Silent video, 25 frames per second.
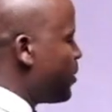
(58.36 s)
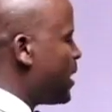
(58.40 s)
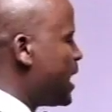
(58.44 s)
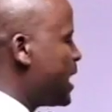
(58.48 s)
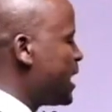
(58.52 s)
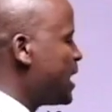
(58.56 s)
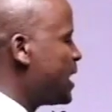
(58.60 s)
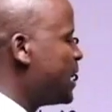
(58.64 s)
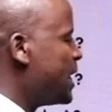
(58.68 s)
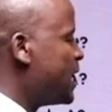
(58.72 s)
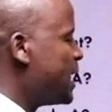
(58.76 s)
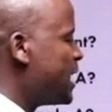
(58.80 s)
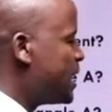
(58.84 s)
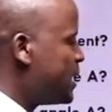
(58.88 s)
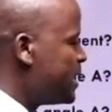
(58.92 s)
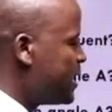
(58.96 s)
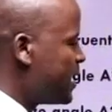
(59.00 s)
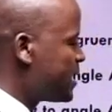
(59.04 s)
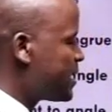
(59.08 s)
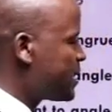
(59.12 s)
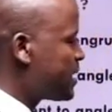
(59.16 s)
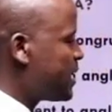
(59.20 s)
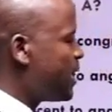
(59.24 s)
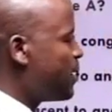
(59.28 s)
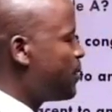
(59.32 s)
by the
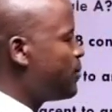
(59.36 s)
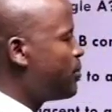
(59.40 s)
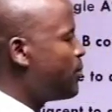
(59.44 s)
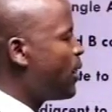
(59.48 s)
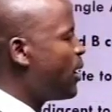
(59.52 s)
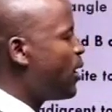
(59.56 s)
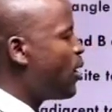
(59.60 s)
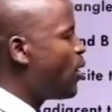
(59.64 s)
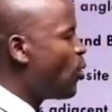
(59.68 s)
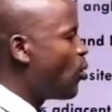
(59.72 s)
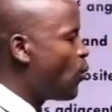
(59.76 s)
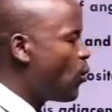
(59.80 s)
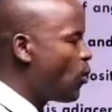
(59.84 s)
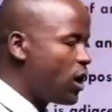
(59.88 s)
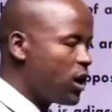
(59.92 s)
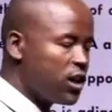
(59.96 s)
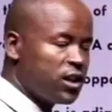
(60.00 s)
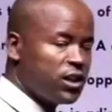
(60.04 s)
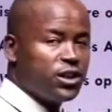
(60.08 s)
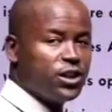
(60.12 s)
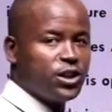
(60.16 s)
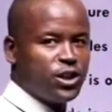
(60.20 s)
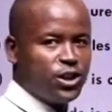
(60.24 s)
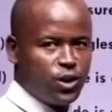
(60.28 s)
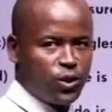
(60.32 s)
same
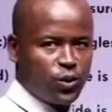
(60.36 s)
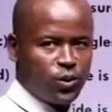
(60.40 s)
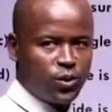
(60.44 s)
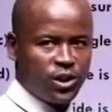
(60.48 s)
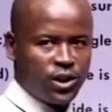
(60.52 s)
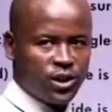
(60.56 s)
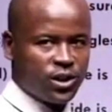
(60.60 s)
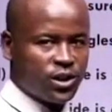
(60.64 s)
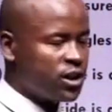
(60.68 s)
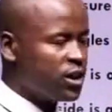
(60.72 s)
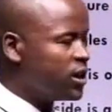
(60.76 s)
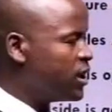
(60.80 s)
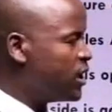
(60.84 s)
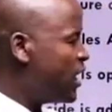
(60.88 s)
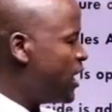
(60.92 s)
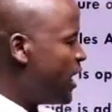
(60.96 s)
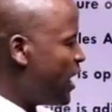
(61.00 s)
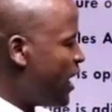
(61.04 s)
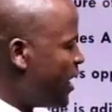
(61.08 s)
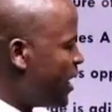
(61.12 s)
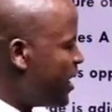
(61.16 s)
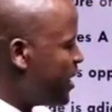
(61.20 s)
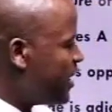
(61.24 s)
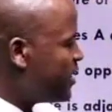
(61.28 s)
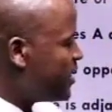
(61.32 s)
1 unit,
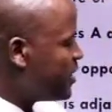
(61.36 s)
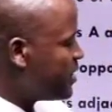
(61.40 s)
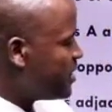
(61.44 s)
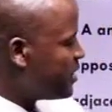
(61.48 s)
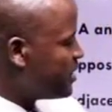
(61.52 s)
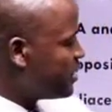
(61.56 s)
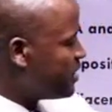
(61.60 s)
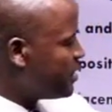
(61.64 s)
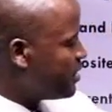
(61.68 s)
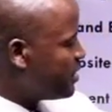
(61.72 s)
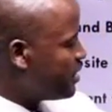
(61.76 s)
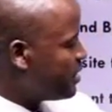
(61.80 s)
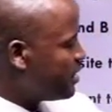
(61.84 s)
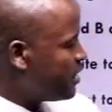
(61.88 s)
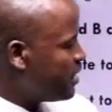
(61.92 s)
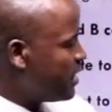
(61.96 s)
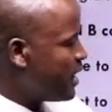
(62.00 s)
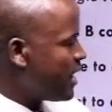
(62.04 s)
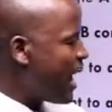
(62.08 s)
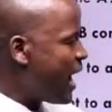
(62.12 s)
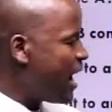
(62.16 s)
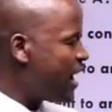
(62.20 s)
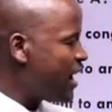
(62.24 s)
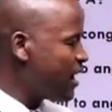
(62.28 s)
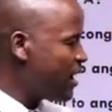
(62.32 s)
and the
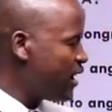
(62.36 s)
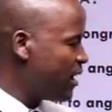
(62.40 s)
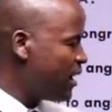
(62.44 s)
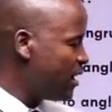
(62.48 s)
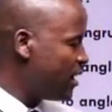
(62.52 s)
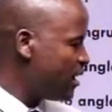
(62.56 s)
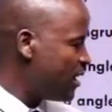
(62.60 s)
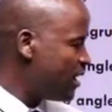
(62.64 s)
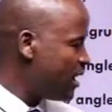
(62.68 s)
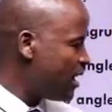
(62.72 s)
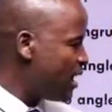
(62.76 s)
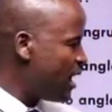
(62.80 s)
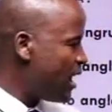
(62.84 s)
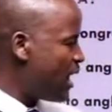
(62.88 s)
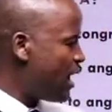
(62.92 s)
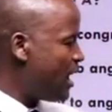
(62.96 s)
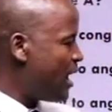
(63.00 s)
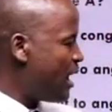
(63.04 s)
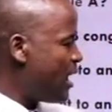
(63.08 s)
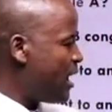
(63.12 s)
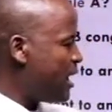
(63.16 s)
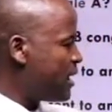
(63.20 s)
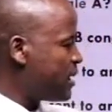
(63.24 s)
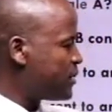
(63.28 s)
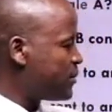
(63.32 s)
angle
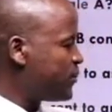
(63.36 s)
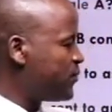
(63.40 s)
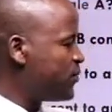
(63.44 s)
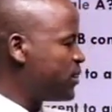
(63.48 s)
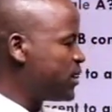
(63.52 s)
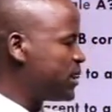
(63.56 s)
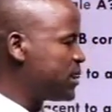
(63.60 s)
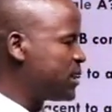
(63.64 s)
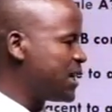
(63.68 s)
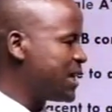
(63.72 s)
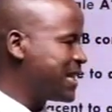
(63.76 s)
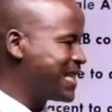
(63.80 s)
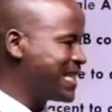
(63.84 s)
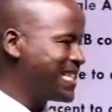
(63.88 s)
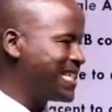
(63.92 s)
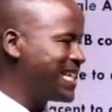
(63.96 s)
at vertex